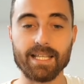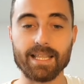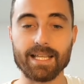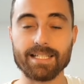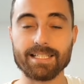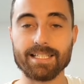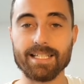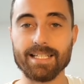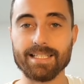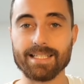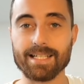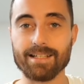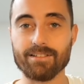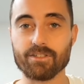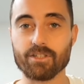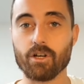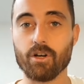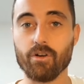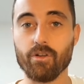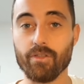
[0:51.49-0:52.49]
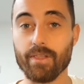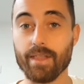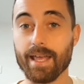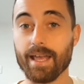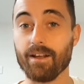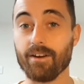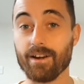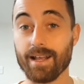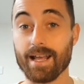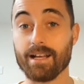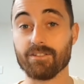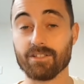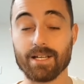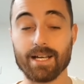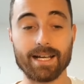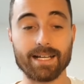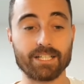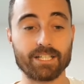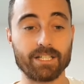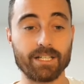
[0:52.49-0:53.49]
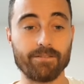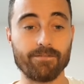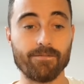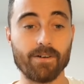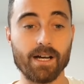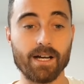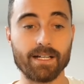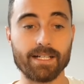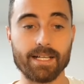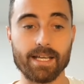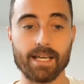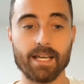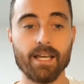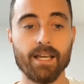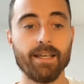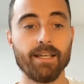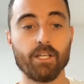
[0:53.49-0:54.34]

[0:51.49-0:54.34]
there's details on there on how to actually find it.